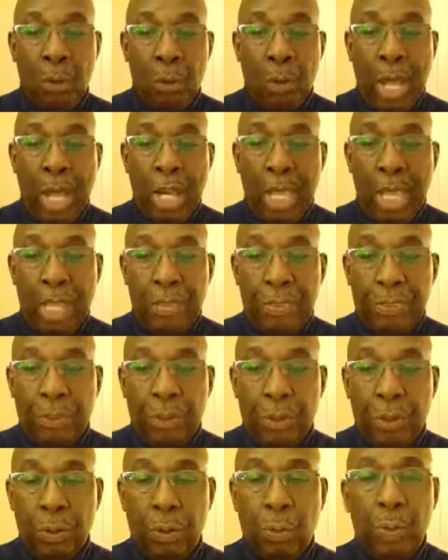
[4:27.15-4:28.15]
Right
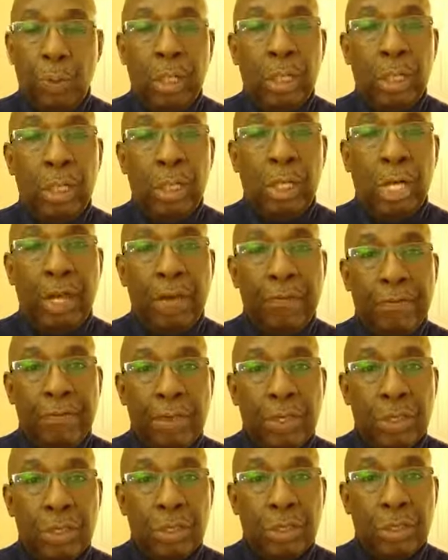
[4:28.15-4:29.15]
after we, I
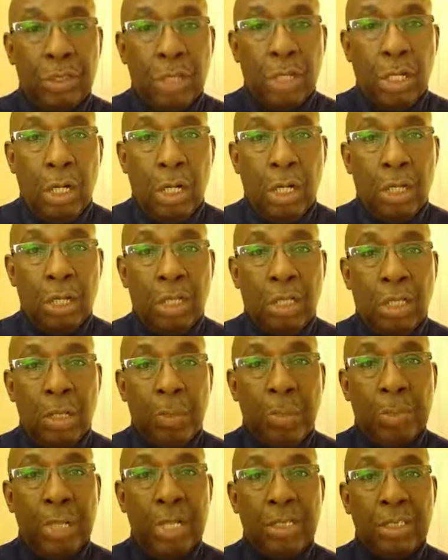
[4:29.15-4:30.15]
finish, uh,
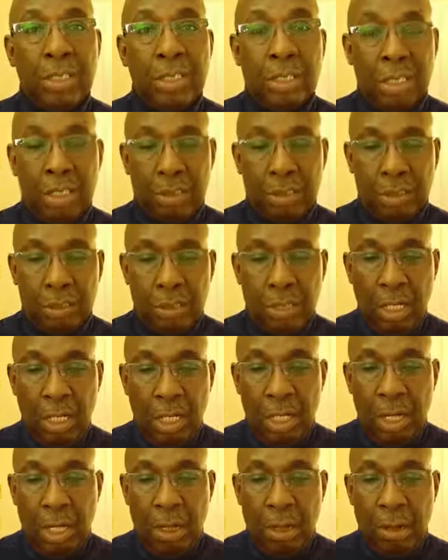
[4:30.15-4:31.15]
commence this
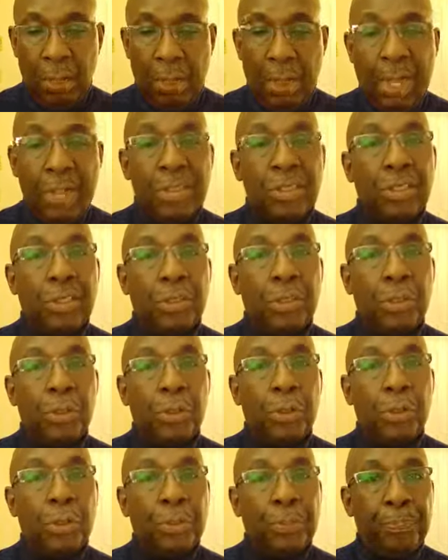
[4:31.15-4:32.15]
message
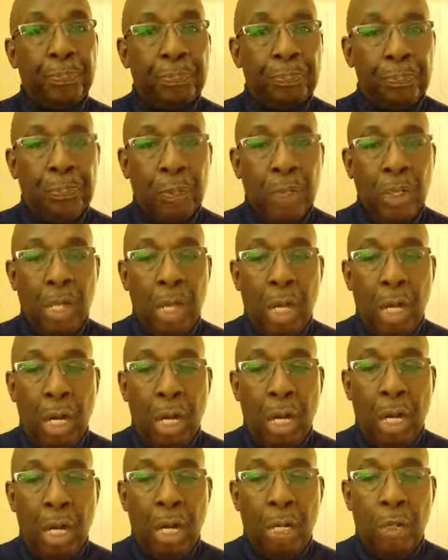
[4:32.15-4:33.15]
here,
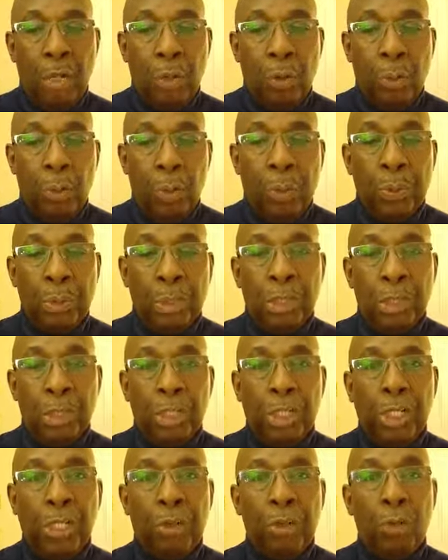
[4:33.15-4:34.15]
uh, and we will
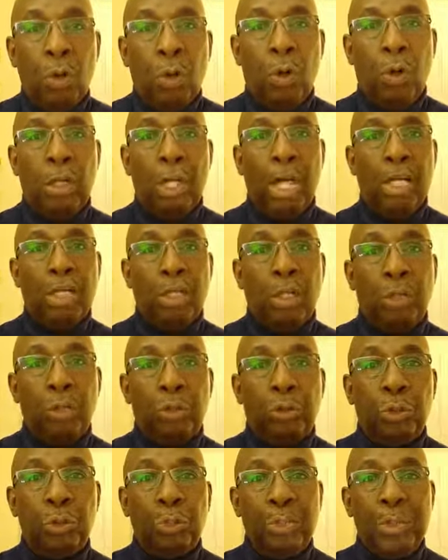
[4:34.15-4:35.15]
continue on our
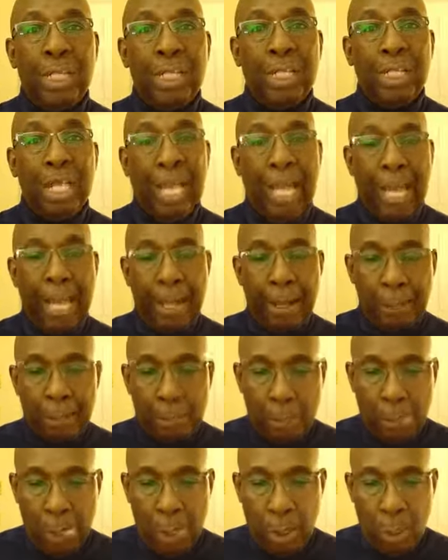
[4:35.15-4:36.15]
GoToMeeting
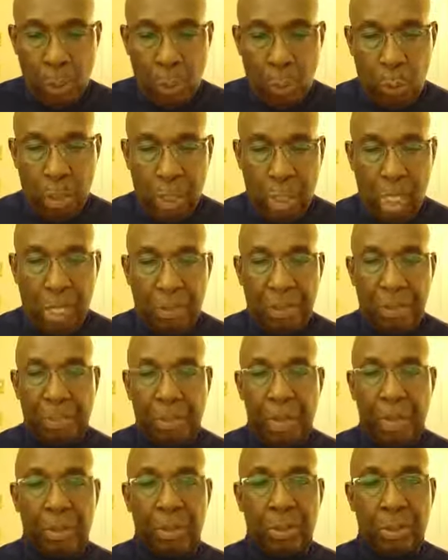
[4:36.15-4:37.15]
app where other
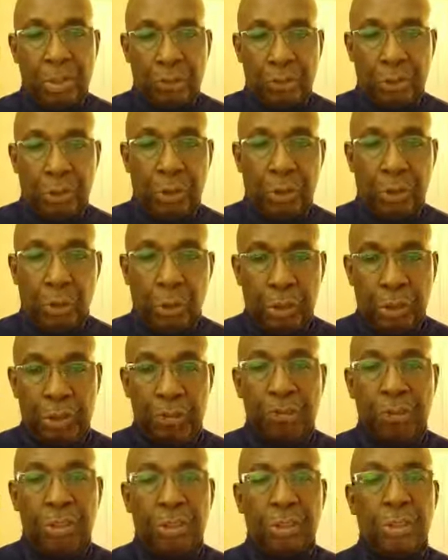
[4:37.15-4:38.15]
members of the church
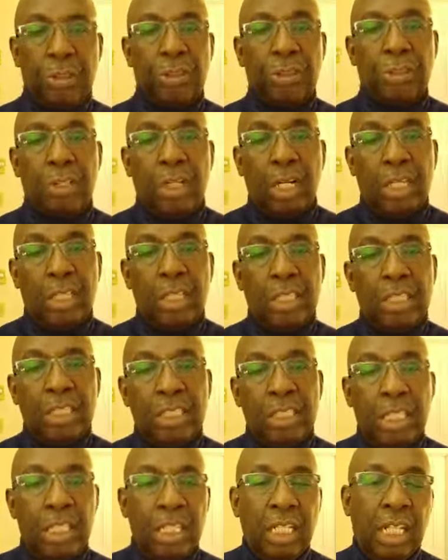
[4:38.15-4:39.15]
and visitors are
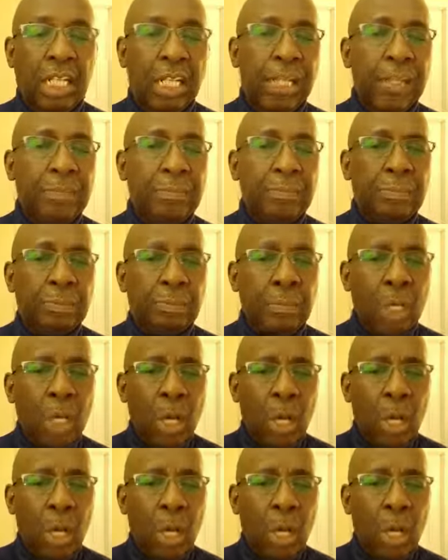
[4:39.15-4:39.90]
listening in.